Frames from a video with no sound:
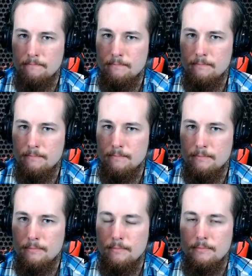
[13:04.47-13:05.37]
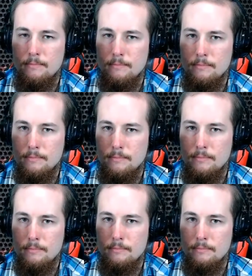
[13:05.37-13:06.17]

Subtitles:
No one is speaking in this clip.